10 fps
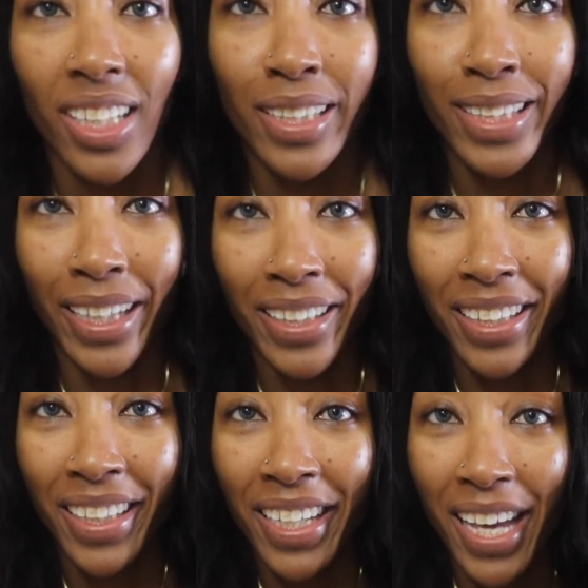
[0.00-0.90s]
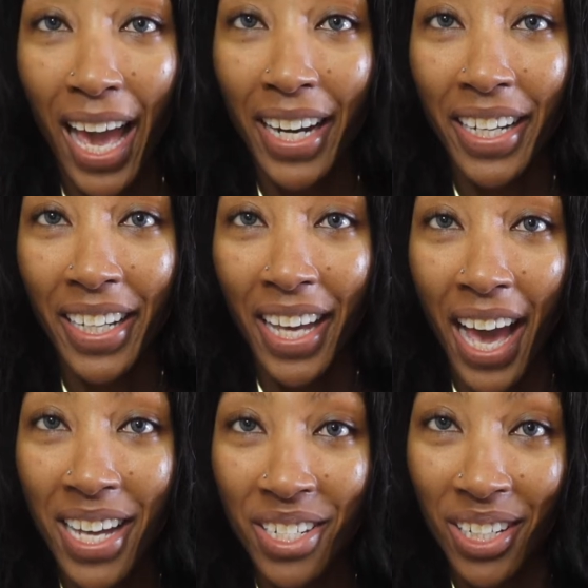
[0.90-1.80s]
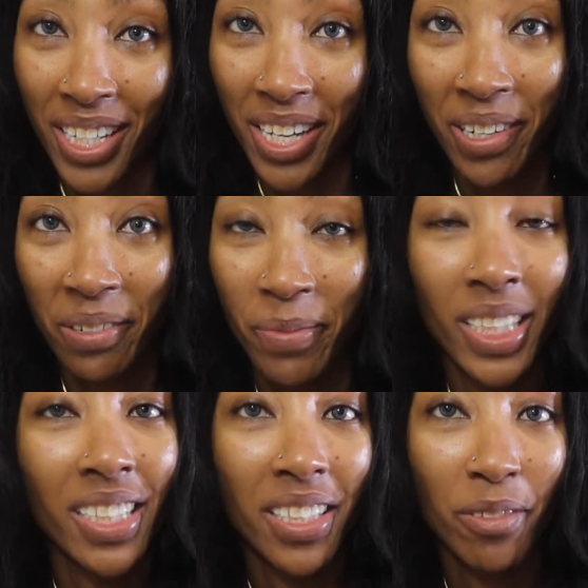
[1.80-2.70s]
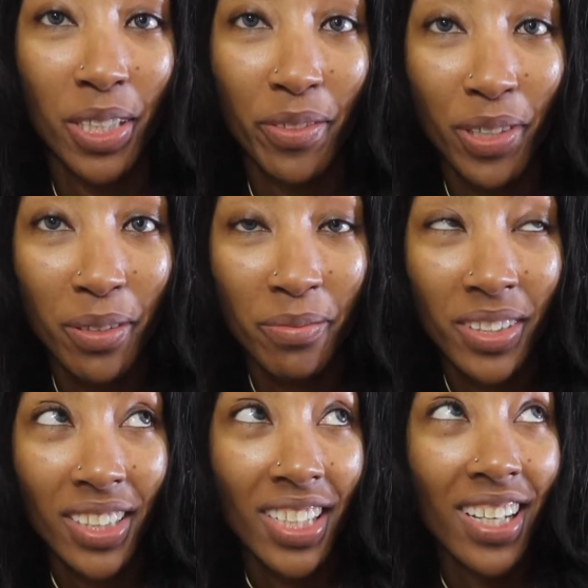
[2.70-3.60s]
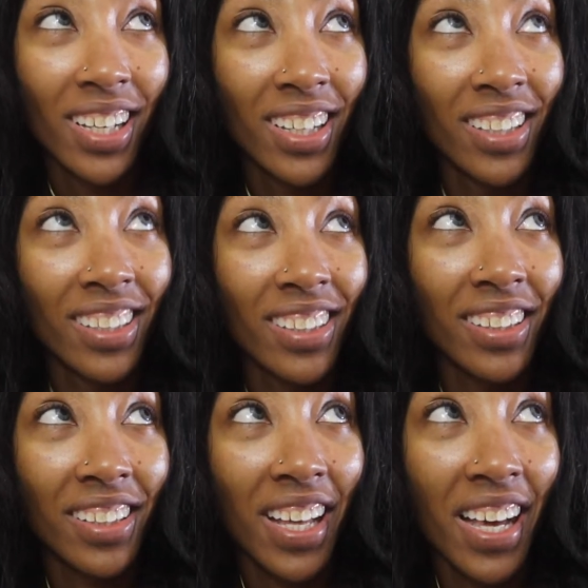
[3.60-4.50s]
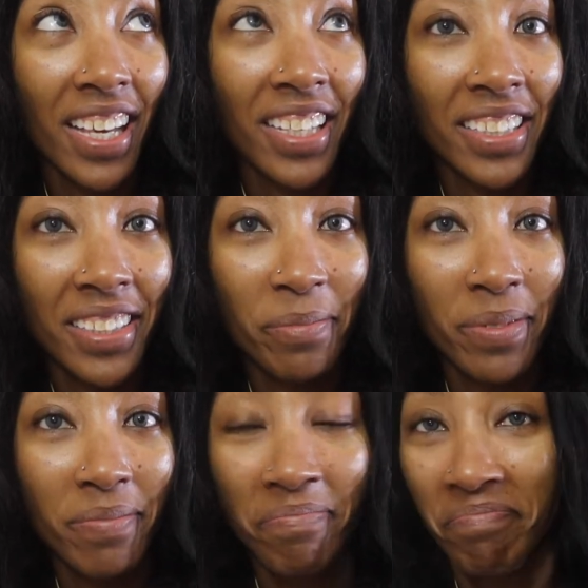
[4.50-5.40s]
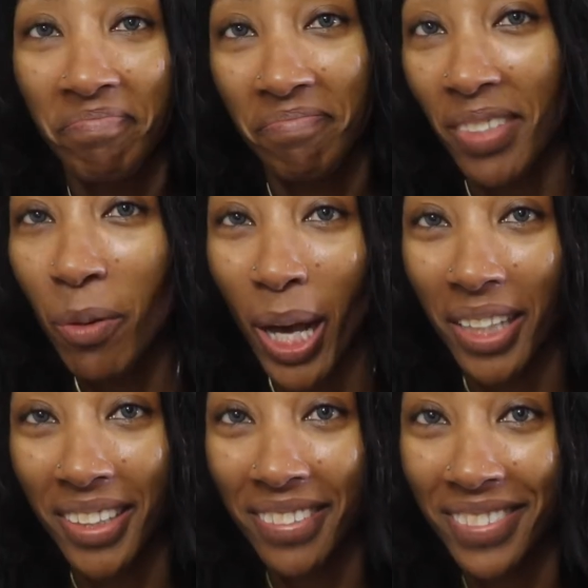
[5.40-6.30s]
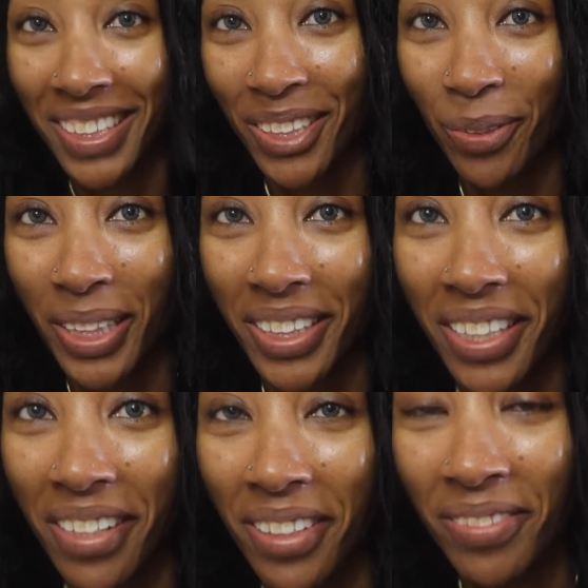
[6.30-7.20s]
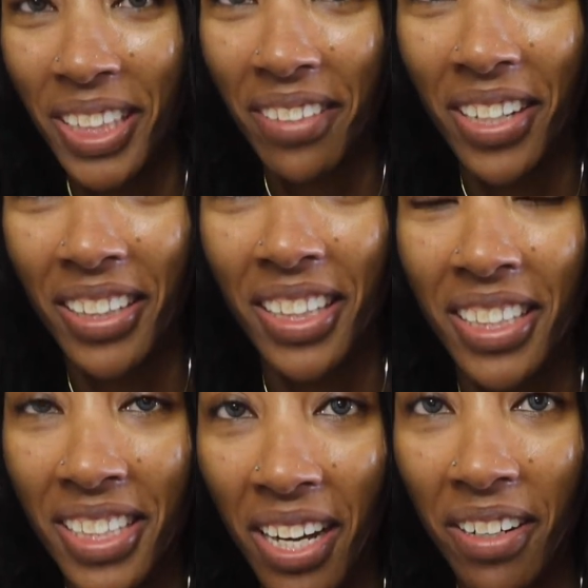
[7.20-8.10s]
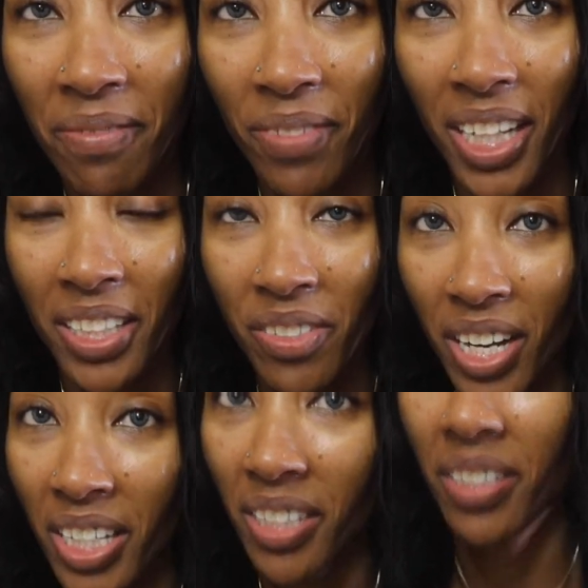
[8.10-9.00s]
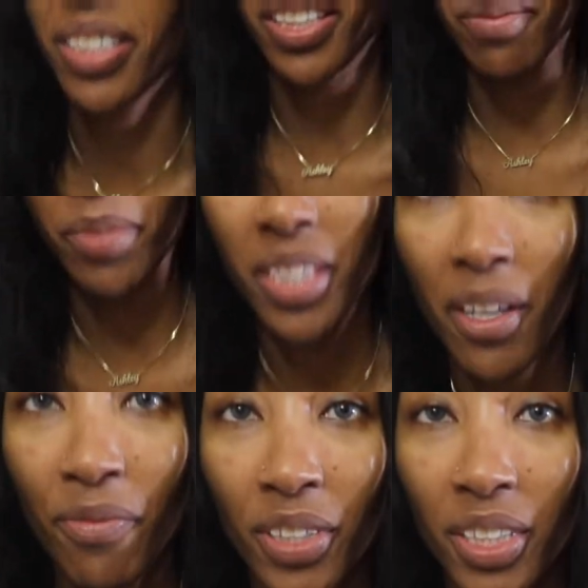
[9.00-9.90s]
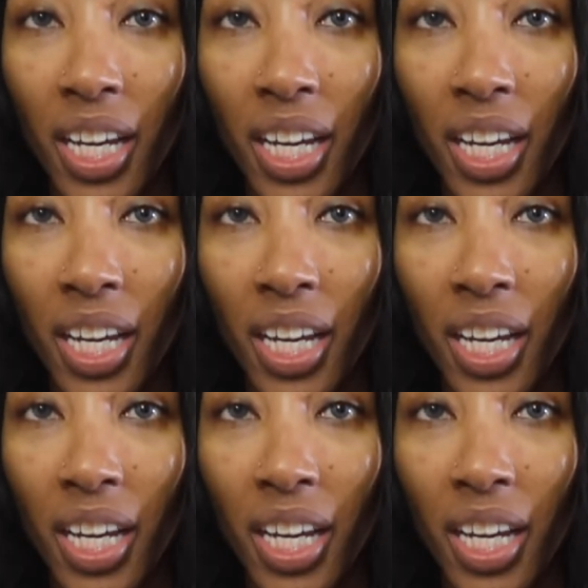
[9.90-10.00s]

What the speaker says: Technically editing Ashley here because this was filmed like a while ago, like 2 weeks ago, and I'm taking a while to get this out. I'm finally trying on the Skims stuff for you